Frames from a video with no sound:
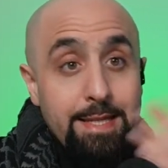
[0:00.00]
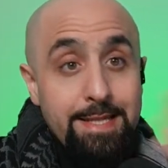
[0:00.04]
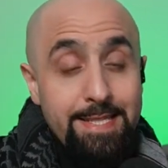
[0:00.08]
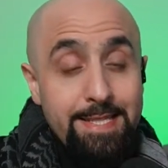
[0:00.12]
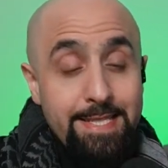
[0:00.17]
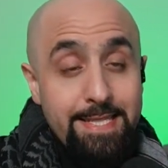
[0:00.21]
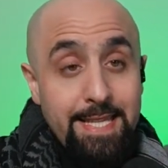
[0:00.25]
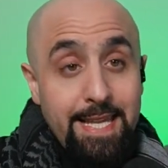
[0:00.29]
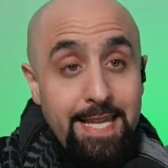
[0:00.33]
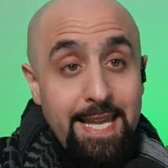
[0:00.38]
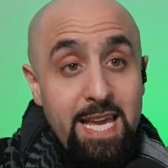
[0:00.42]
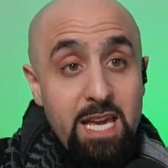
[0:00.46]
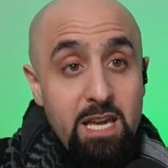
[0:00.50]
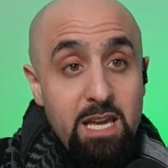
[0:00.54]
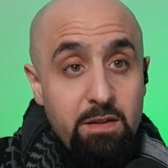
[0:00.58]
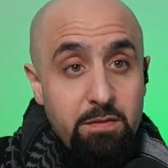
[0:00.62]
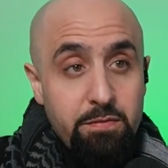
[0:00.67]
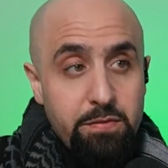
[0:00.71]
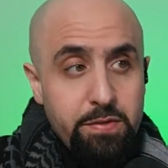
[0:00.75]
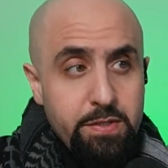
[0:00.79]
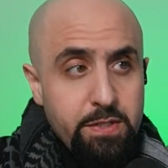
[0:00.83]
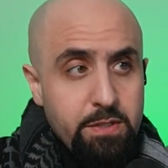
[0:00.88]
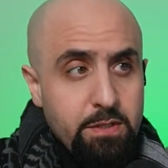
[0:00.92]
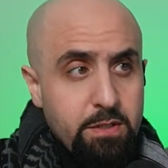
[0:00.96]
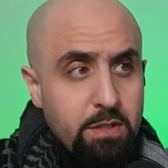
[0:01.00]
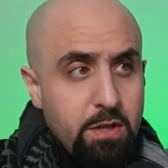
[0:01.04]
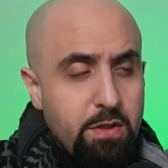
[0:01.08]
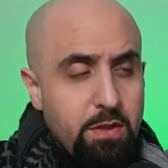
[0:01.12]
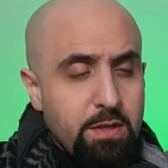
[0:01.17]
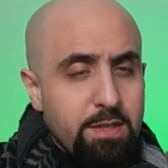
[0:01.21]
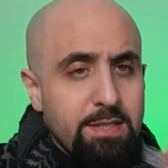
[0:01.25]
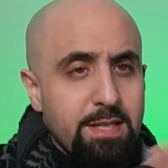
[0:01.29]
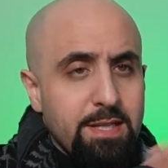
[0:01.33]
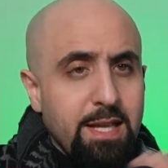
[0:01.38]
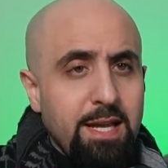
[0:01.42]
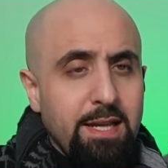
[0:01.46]
Slaves to
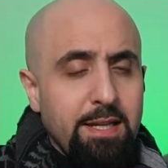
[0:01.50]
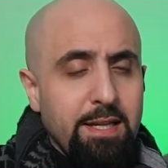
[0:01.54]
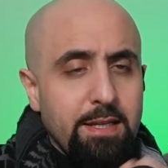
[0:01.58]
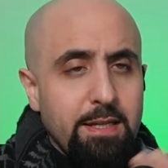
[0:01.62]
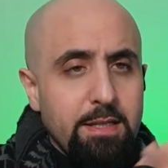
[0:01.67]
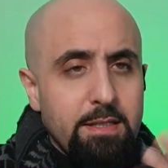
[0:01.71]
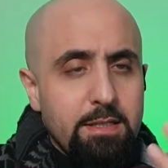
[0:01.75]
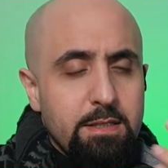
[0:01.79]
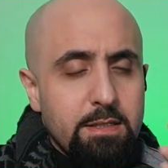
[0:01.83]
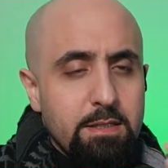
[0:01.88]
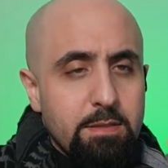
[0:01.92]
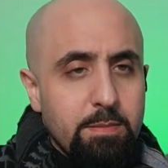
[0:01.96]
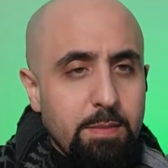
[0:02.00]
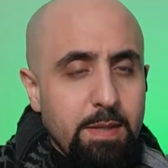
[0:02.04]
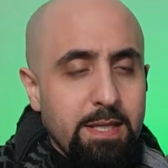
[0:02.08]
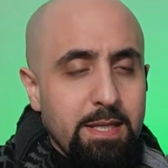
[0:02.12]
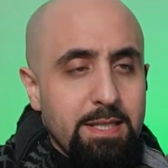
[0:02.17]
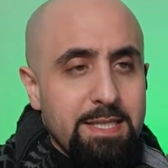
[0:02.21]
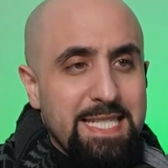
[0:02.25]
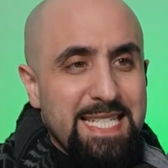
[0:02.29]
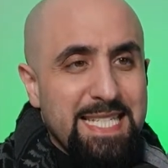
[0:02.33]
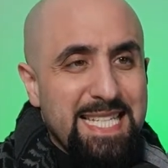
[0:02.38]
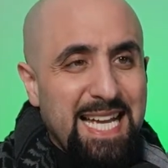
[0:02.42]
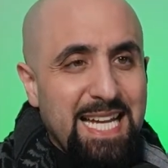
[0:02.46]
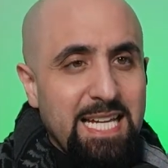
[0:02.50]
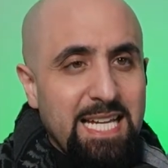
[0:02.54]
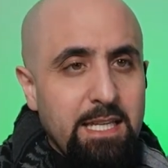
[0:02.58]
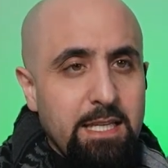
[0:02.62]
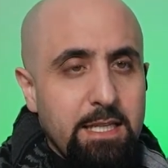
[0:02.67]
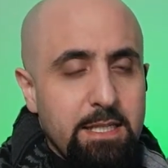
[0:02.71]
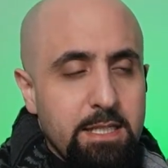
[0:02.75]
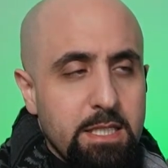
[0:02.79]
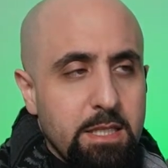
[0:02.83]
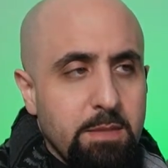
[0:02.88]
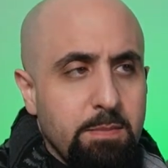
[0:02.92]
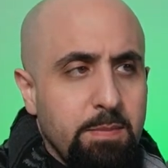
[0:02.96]
the Zionists, because
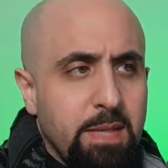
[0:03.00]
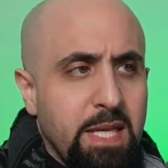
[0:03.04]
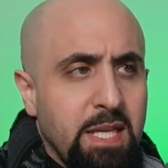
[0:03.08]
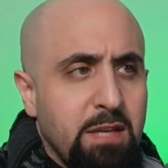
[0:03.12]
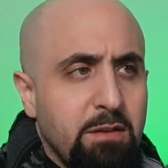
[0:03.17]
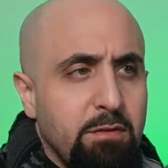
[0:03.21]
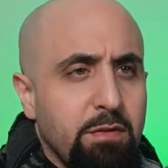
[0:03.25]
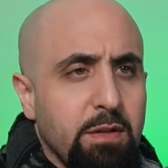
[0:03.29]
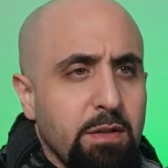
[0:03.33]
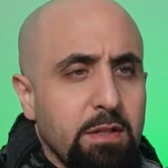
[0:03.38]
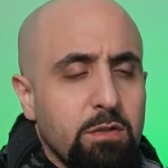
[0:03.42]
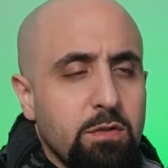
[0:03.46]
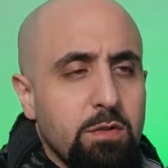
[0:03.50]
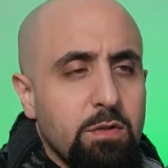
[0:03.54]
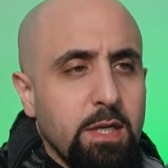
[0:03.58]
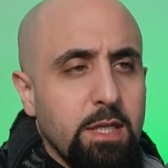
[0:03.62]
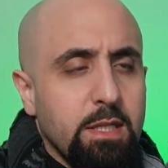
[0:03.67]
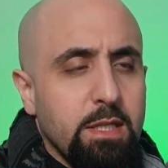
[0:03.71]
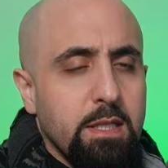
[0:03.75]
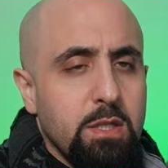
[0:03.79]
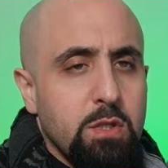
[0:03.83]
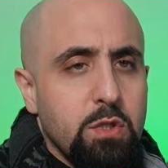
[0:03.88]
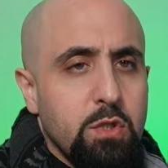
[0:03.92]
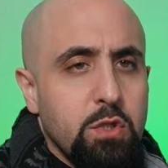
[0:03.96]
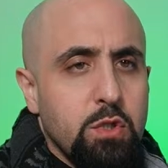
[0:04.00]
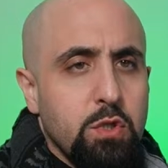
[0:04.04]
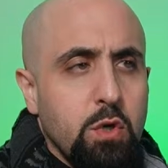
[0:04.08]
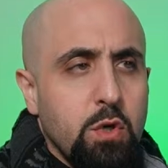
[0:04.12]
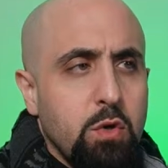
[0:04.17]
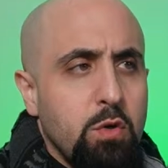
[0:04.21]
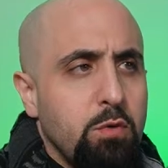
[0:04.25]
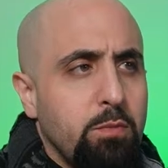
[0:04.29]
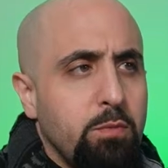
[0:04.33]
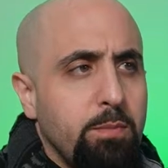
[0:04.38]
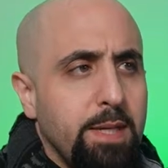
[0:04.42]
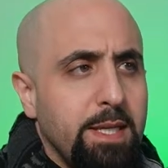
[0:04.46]
Zionism infiltrated
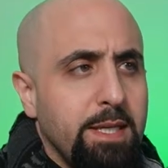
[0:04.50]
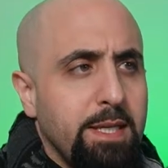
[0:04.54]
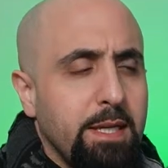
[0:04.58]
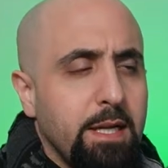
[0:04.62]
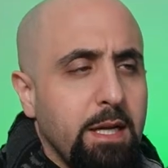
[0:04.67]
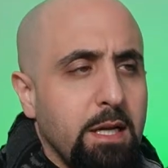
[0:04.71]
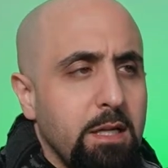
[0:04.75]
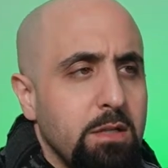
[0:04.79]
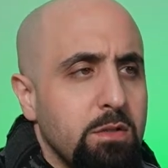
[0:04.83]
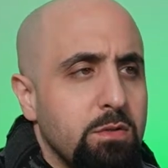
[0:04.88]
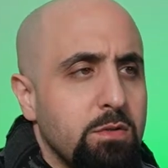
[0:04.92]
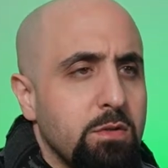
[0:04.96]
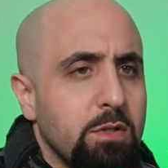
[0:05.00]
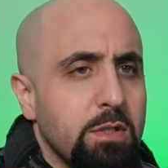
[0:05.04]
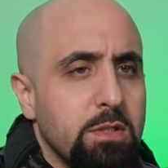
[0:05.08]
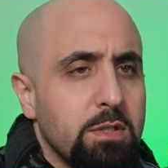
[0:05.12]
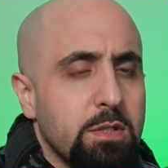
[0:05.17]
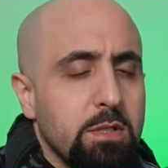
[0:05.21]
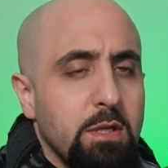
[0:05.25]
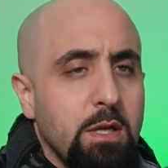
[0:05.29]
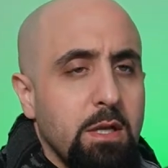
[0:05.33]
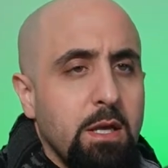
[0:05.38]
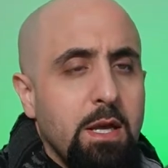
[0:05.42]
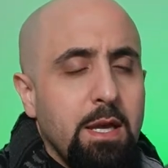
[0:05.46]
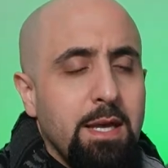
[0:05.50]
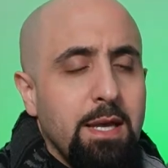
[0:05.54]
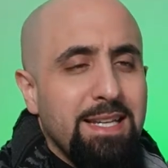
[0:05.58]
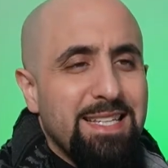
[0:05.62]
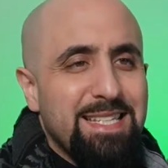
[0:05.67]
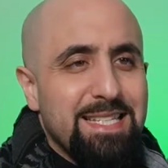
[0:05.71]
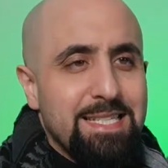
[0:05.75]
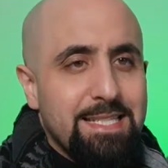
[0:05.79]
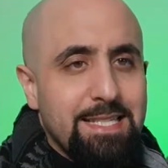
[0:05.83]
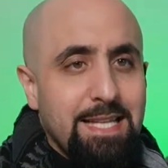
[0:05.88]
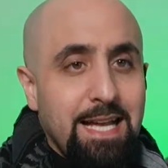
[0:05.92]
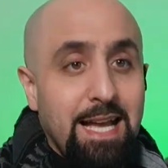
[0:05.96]
so many countries,
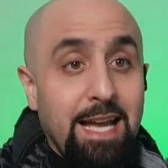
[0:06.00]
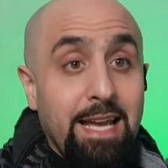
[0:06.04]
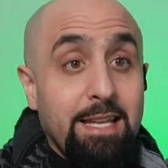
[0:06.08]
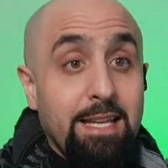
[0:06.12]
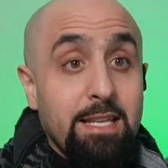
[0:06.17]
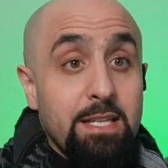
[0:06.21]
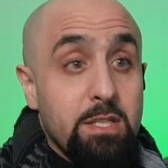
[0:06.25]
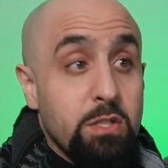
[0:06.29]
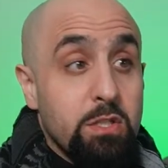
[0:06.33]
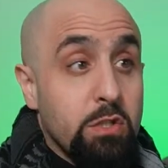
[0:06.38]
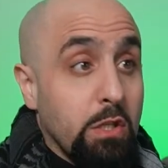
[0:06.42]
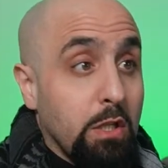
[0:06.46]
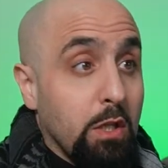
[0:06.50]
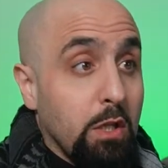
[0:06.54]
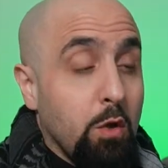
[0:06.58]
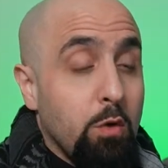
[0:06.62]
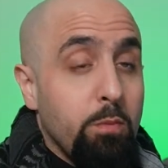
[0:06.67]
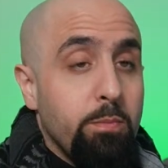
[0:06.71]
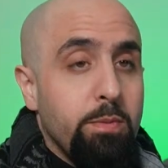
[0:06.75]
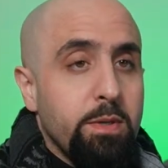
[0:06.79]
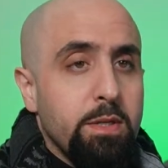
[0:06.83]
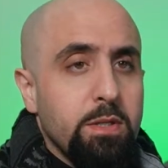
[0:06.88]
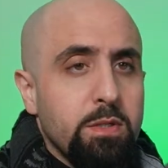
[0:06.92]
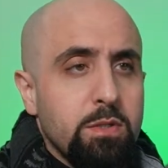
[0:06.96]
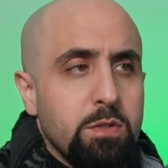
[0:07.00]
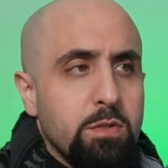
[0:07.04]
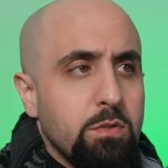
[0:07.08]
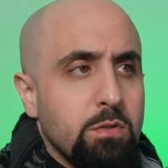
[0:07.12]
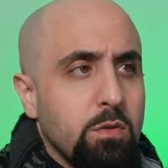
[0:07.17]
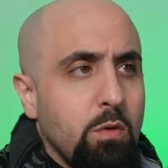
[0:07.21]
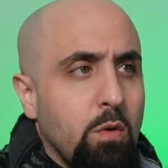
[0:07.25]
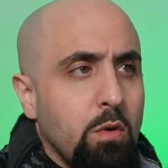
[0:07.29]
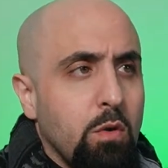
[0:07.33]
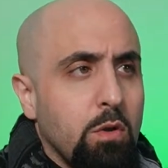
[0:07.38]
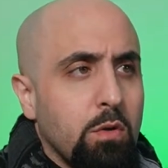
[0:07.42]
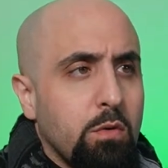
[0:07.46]
Zionist
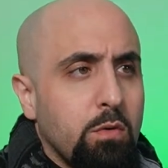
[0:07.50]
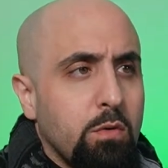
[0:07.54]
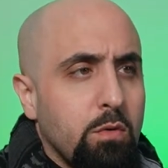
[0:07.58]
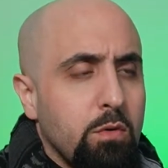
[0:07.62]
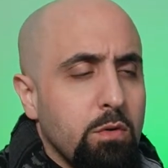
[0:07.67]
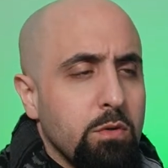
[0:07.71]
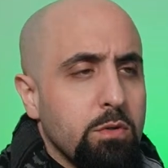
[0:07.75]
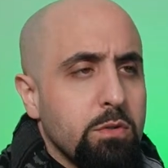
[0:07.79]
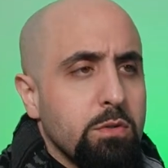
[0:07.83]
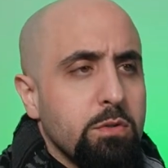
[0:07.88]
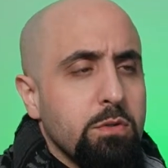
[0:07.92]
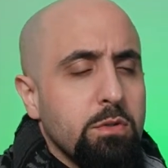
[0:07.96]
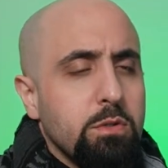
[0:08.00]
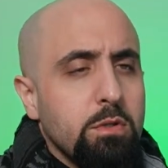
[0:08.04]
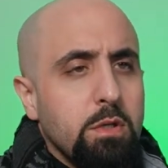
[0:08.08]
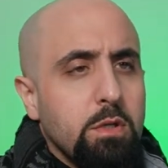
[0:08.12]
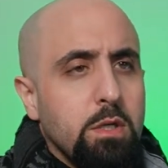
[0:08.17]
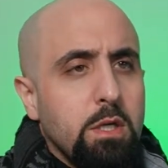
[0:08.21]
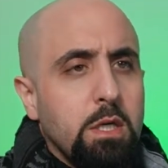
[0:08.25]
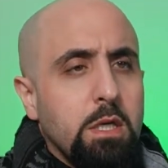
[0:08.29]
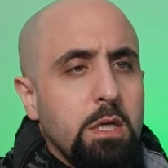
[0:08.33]
lobbies all across.